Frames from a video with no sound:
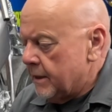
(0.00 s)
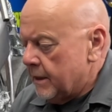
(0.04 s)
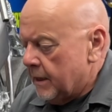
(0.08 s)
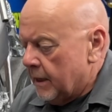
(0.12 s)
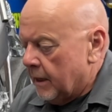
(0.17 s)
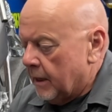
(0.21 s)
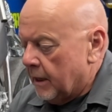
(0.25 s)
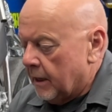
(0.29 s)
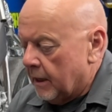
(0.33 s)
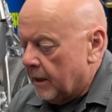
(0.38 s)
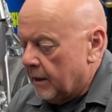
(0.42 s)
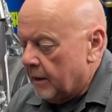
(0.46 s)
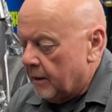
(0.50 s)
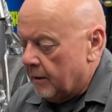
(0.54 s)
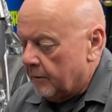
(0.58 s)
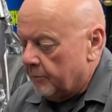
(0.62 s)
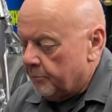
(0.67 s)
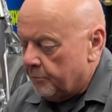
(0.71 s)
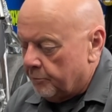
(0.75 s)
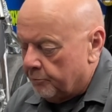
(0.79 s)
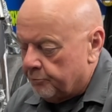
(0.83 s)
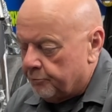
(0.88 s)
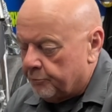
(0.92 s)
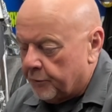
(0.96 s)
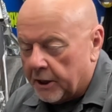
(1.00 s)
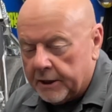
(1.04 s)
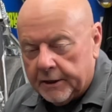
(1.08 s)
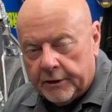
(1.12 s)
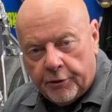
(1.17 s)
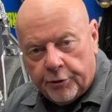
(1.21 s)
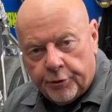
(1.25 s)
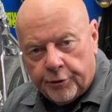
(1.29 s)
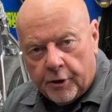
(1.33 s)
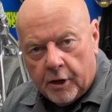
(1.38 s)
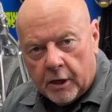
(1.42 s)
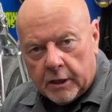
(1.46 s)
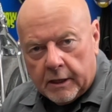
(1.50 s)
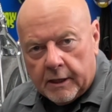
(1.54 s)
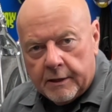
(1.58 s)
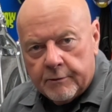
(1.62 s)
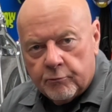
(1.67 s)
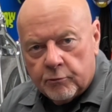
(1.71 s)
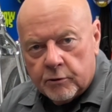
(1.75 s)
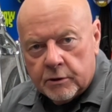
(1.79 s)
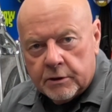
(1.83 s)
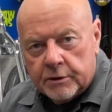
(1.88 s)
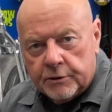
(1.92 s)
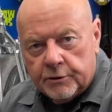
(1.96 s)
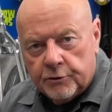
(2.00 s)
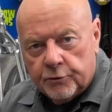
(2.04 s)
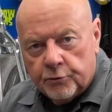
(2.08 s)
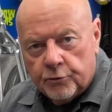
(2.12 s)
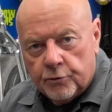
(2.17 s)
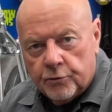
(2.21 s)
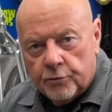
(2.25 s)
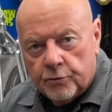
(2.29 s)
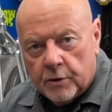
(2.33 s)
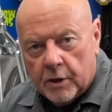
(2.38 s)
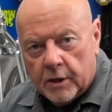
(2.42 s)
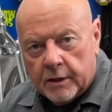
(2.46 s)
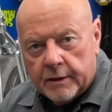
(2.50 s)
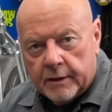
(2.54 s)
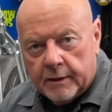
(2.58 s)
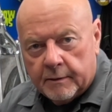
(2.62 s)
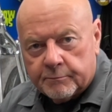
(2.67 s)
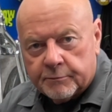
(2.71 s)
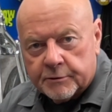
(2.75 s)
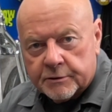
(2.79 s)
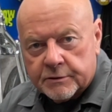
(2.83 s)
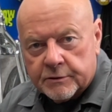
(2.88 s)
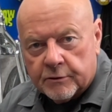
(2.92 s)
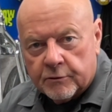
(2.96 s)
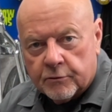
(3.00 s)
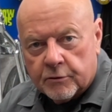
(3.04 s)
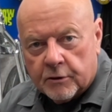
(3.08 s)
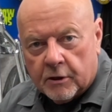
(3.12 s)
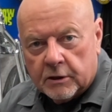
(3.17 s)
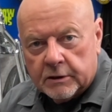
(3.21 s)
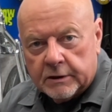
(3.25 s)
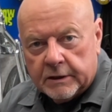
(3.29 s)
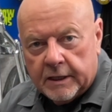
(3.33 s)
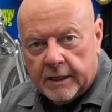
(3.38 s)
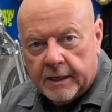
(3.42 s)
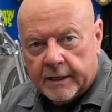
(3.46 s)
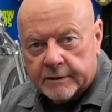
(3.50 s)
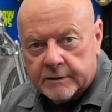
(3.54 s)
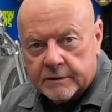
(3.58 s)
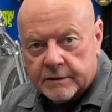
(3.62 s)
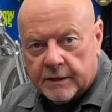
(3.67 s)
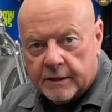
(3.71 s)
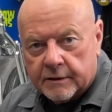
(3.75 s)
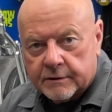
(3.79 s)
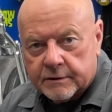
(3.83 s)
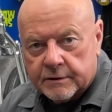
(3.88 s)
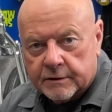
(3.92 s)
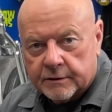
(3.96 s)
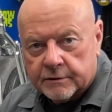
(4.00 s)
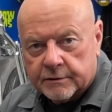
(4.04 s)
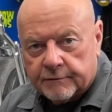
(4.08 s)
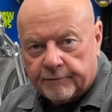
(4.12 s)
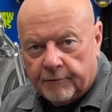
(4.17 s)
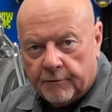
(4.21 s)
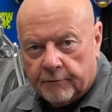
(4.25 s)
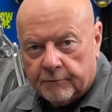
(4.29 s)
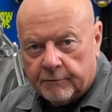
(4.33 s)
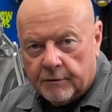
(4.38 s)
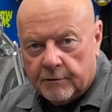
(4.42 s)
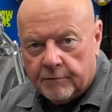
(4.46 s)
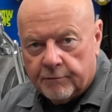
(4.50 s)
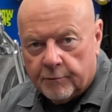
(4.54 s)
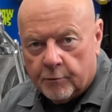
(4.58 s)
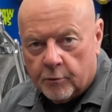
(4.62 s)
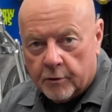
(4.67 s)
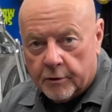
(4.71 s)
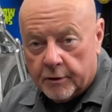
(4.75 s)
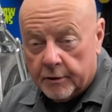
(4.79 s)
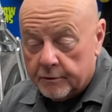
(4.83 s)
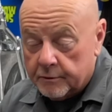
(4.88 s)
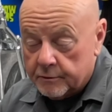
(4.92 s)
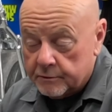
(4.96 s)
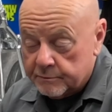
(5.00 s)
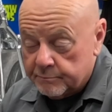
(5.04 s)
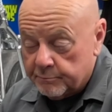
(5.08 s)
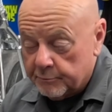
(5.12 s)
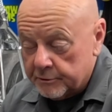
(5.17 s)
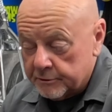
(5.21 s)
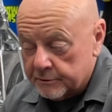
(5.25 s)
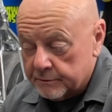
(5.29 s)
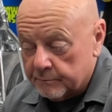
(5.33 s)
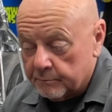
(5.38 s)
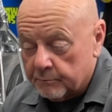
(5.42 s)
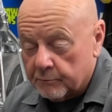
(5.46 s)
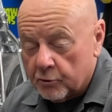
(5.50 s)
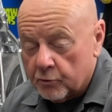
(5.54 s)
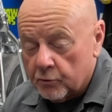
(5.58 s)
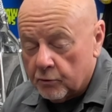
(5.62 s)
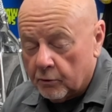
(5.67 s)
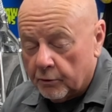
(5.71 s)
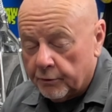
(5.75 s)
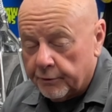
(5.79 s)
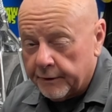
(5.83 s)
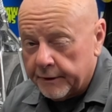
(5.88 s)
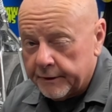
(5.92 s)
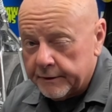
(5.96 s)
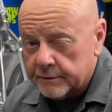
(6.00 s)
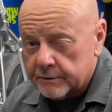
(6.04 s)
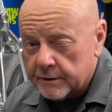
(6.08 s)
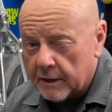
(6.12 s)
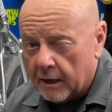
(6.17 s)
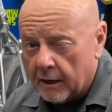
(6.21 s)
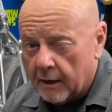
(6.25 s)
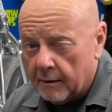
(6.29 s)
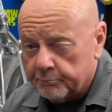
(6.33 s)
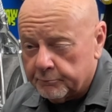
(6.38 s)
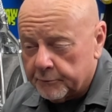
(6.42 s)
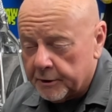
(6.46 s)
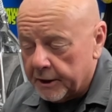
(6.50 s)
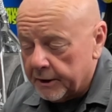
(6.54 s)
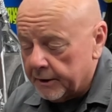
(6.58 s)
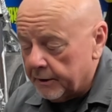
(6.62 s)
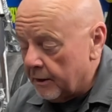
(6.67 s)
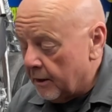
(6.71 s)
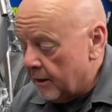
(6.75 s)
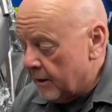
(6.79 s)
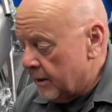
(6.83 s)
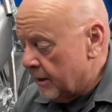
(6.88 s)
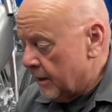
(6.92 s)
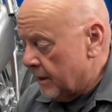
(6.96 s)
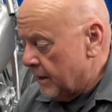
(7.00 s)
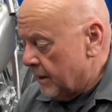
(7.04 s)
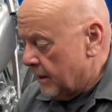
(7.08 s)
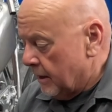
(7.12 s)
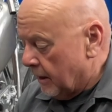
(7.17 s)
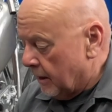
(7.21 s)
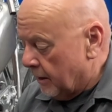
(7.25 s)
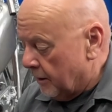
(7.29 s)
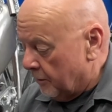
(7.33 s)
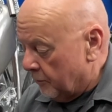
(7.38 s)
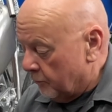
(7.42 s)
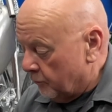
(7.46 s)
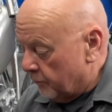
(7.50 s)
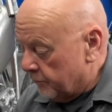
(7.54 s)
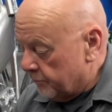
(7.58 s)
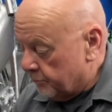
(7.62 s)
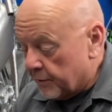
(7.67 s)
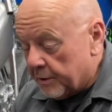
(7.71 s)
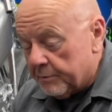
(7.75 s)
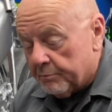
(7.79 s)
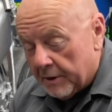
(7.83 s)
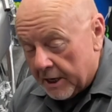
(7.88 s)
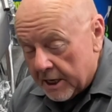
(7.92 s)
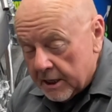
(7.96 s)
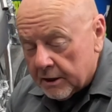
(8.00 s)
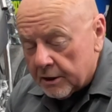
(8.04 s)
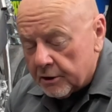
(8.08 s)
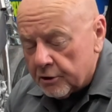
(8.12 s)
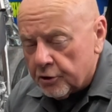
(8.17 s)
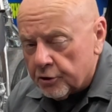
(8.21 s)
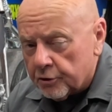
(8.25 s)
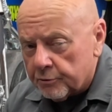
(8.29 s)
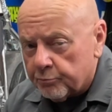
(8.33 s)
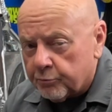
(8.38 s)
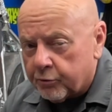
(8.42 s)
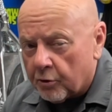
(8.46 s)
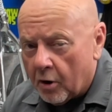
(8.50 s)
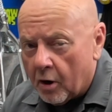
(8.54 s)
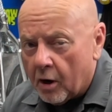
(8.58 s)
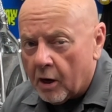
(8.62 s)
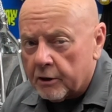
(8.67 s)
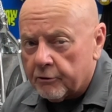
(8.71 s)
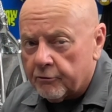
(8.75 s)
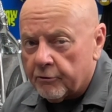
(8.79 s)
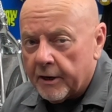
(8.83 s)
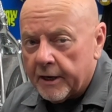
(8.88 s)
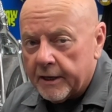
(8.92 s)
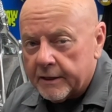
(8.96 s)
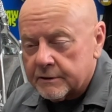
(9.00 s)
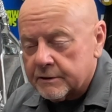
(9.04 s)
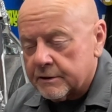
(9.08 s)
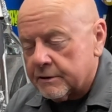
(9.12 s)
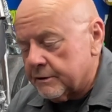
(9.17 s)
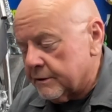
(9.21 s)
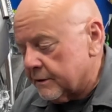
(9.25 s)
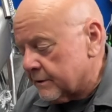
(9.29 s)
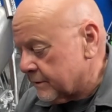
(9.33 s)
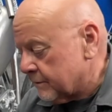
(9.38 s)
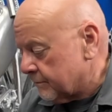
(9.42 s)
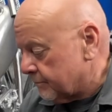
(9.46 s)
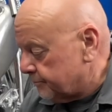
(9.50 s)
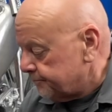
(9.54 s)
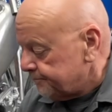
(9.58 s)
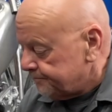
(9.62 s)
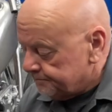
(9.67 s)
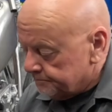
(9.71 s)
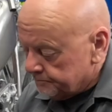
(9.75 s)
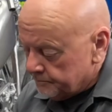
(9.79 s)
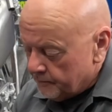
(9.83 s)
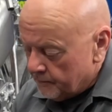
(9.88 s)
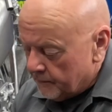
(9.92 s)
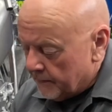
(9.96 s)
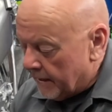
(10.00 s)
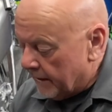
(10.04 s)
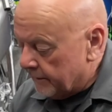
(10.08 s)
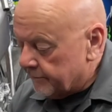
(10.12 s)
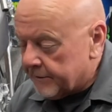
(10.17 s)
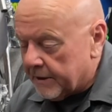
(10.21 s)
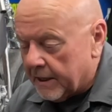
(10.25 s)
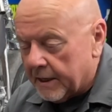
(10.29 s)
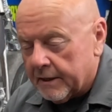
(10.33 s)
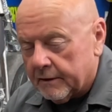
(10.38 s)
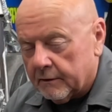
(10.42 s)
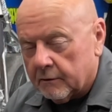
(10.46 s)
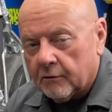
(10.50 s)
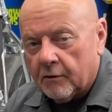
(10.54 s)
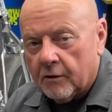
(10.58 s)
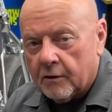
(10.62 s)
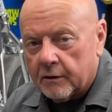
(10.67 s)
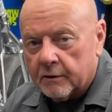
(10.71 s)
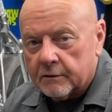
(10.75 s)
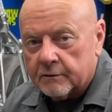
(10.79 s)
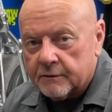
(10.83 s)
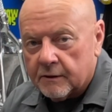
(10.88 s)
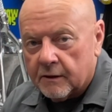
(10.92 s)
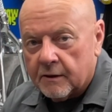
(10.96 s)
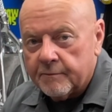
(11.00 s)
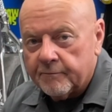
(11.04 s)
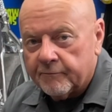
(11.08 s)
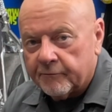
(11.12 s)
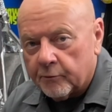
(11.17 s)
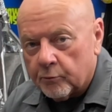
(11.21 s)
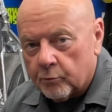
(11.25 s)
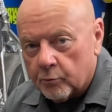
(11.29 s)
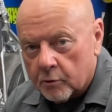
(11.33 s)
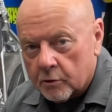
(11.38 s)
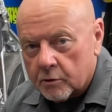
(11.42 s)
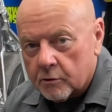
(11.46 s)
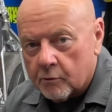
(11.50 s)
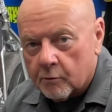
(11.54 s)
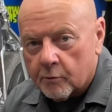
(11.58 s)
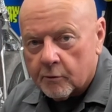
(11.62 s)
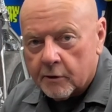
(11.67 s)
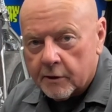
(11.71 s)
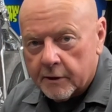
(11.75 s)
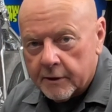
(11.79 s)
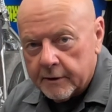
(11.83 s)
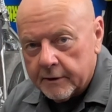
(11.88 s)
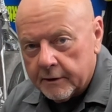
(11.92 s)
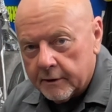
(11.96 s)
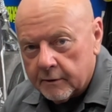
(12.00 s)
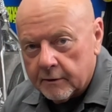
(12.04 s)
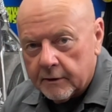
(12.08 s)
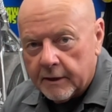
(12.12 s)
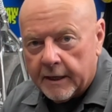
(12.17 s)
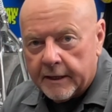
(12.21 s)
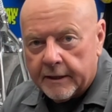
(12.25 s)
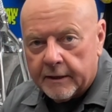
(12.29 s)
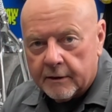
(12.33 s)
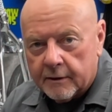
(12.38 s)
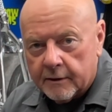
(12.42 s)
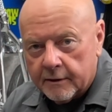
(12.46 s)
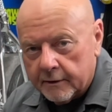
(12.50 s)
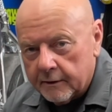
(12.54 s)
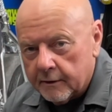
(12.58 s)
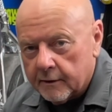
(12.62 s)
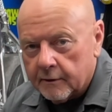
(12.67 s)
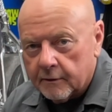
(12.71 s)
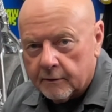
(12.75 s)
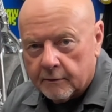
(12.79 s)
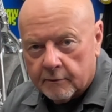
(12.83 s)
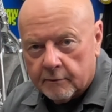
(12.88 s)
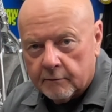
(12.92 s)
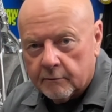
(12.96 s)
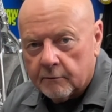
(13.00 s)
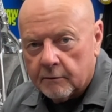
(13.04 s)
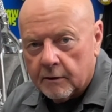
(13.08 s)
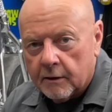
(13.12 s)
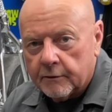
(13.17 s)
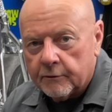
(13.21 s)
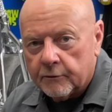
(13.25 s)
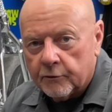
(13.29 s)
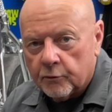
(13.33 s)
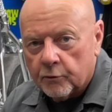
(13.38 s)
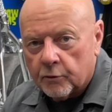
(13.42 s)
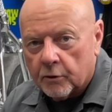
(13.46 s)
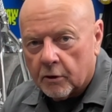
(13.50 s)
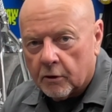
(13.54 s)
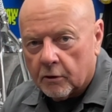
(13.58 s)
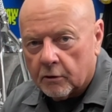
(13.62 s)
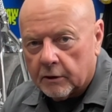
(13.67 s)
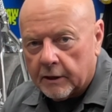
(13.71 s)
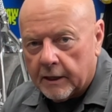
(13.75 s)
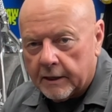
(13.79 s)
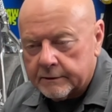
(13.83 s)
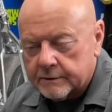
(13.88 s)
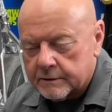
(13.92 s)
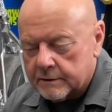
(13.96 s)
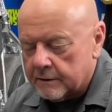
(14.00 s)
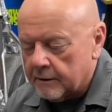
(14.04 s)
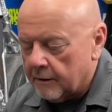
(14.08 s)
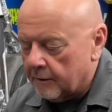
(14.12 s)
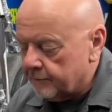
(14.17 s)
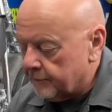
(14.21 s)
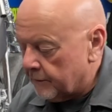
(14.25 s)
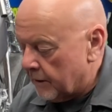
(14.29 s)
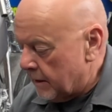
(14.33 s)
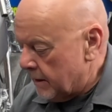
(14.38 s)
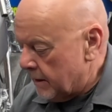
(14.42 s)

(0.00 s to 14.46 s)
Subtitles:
But thought I would do an episode on the XS650 for you. There's been some cool things happening. We've been making good progress, just haven't had a lot of time for recording and editing and doing all that stuff.